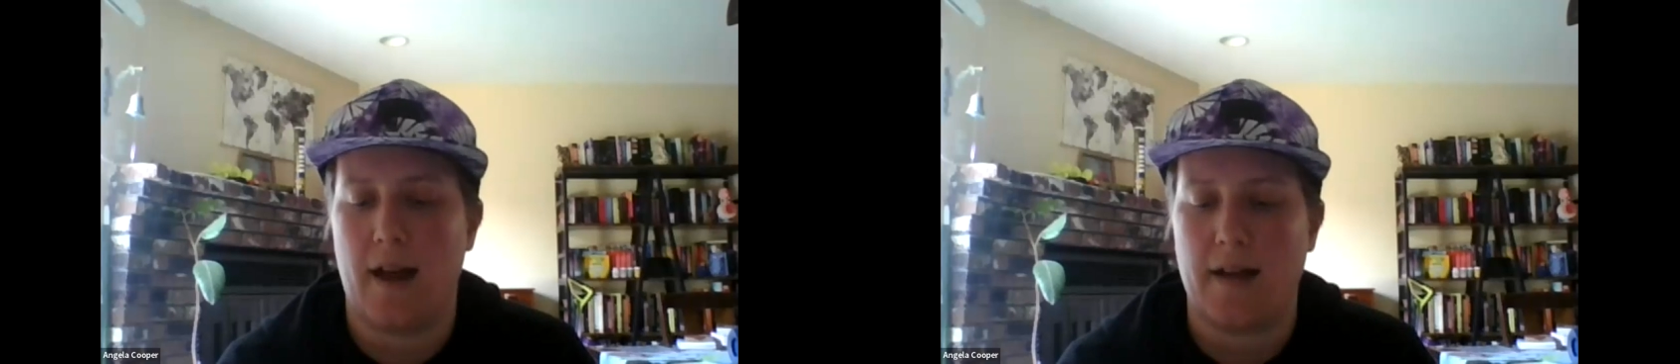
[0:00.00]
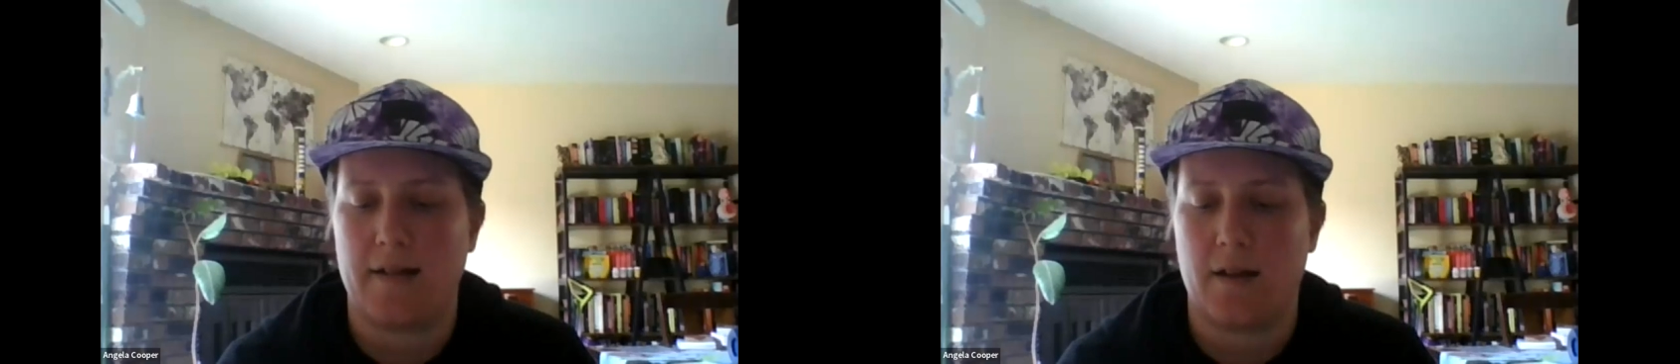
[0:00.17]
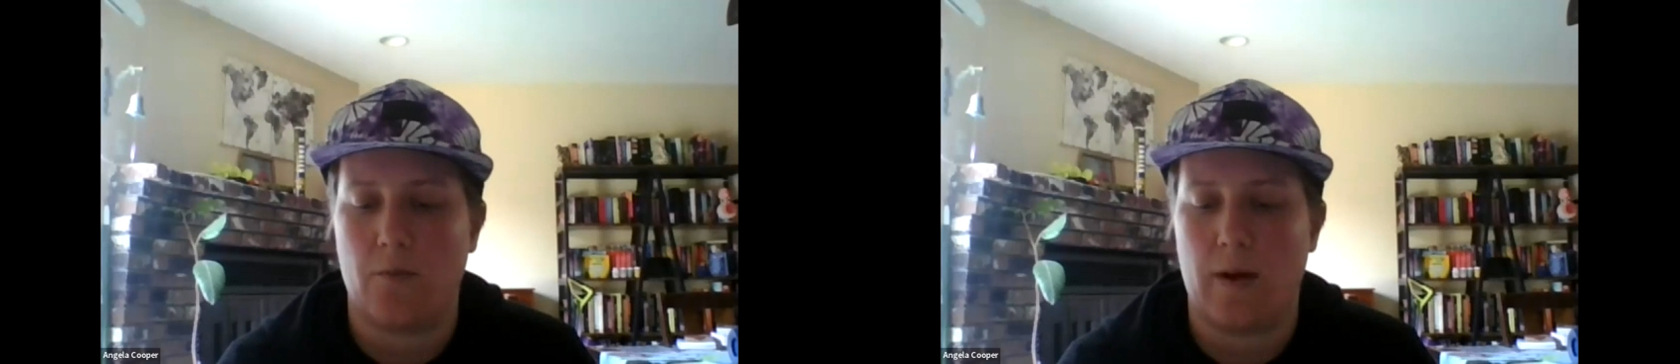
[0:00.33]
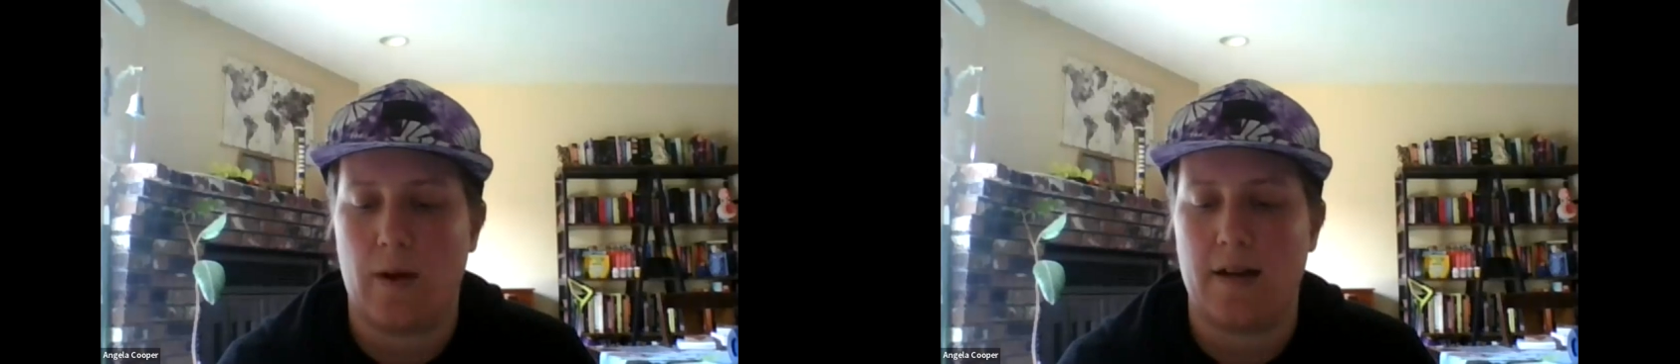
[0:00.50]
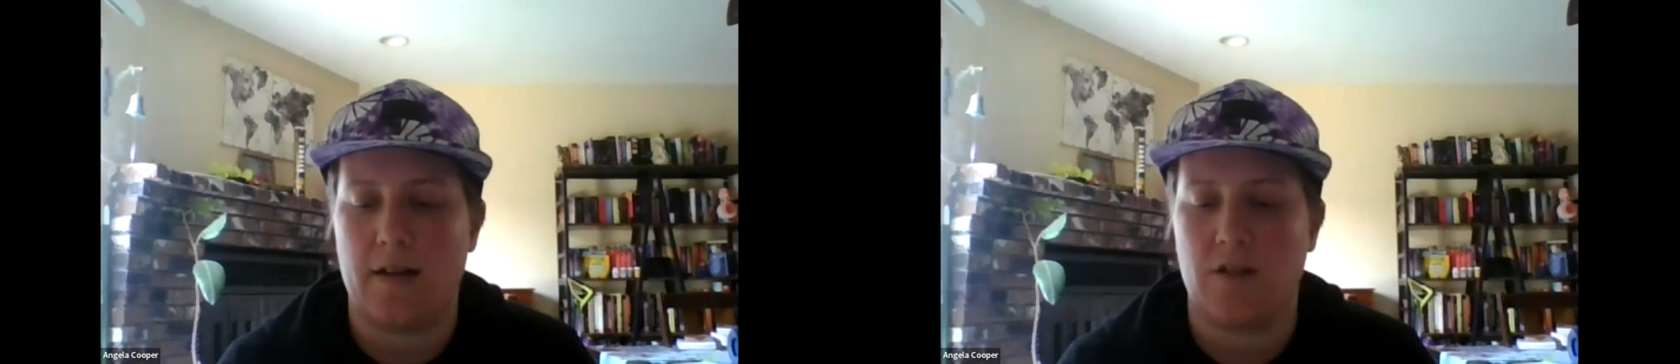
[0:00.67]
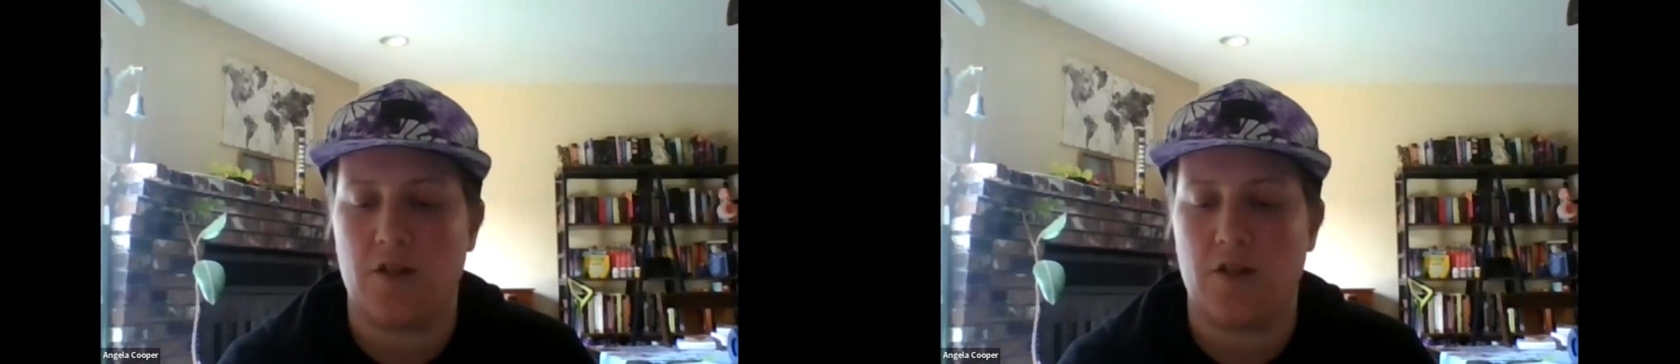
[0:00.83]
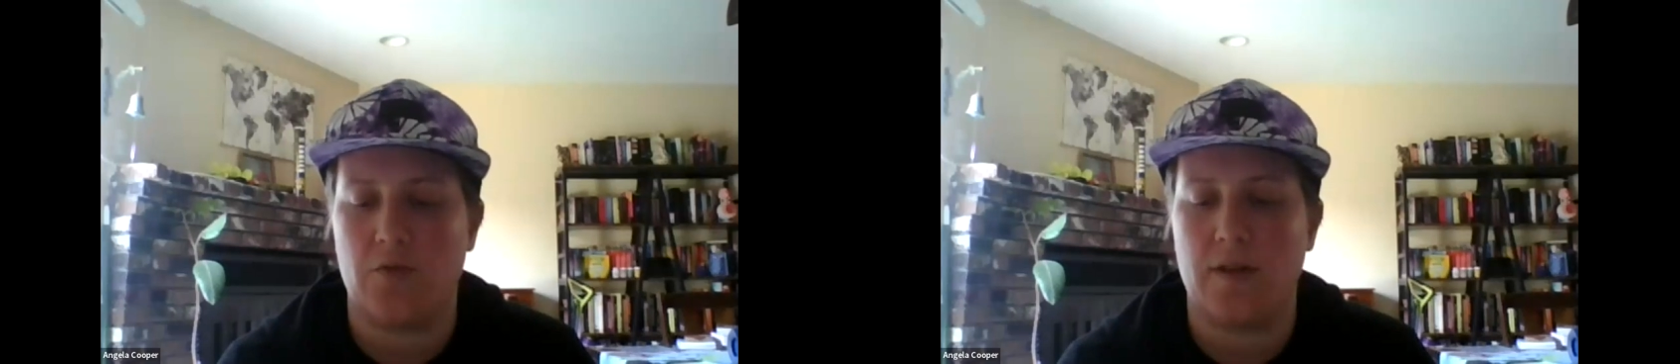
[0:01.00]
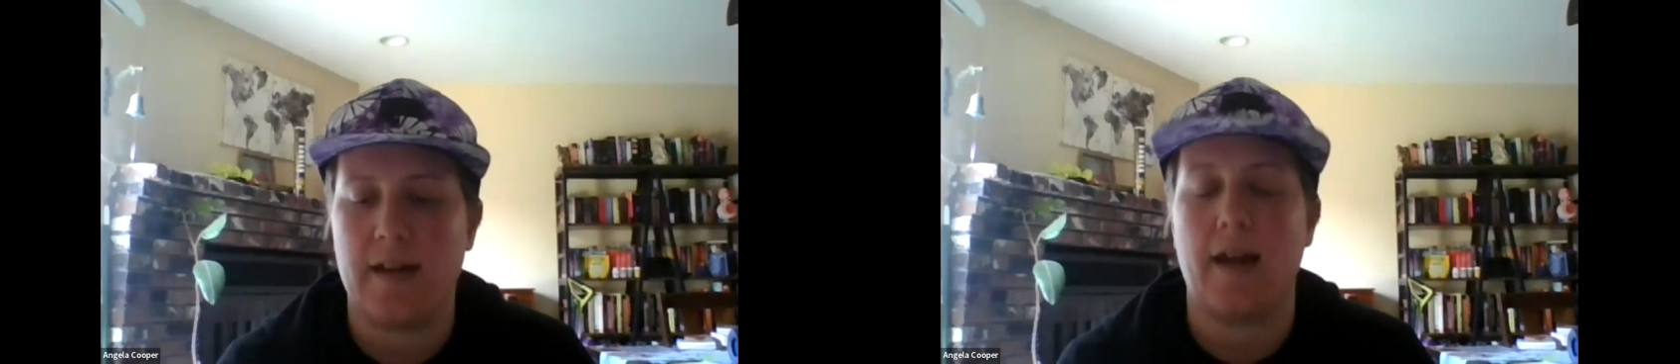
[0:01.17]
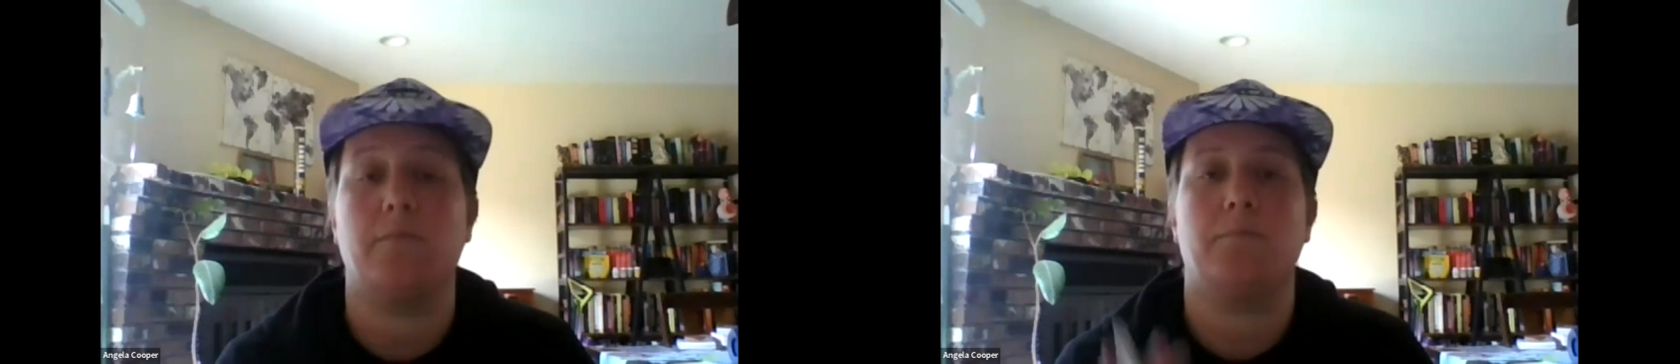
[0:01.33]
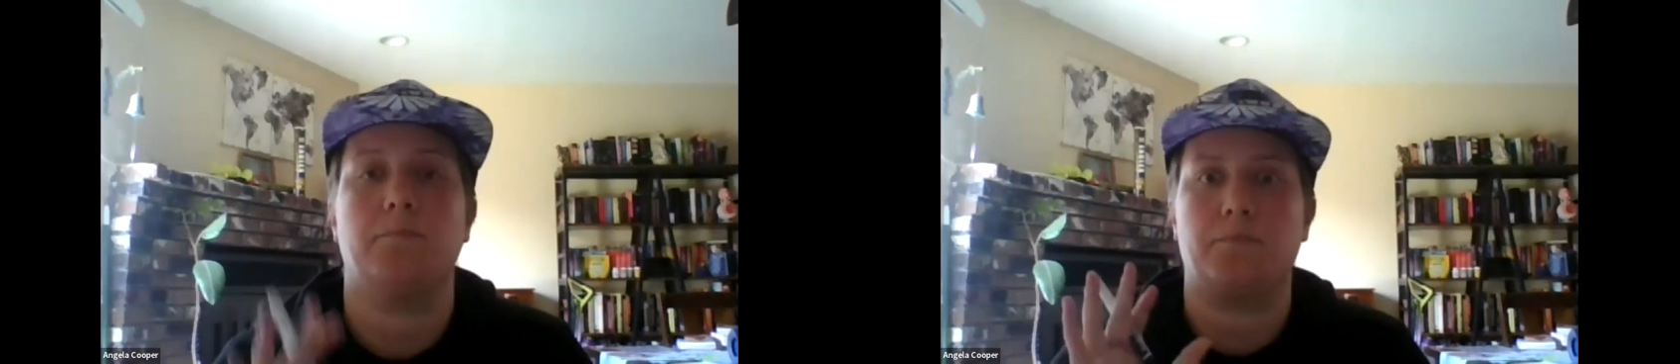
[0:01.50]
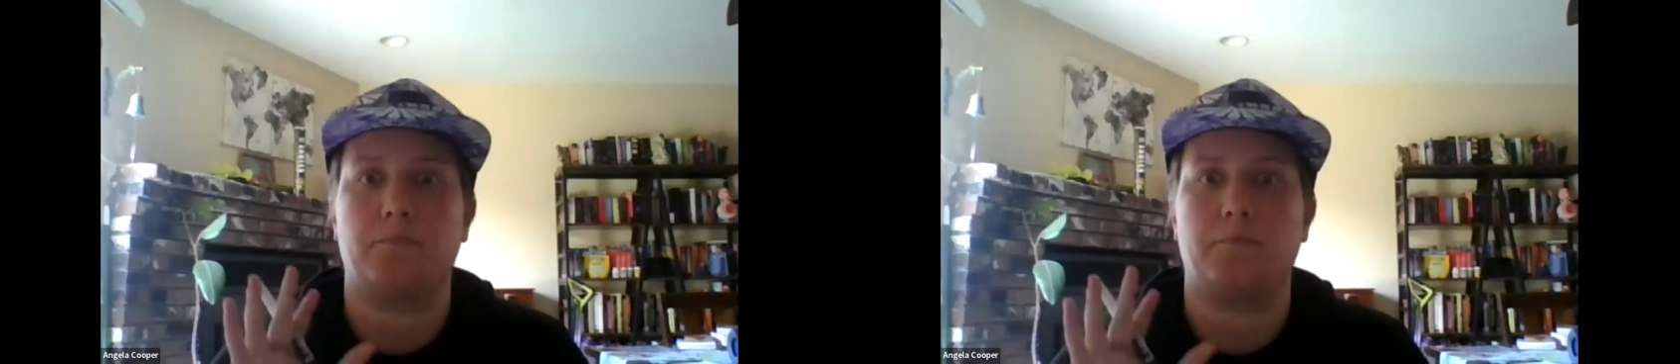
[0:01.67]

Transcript: as a way to get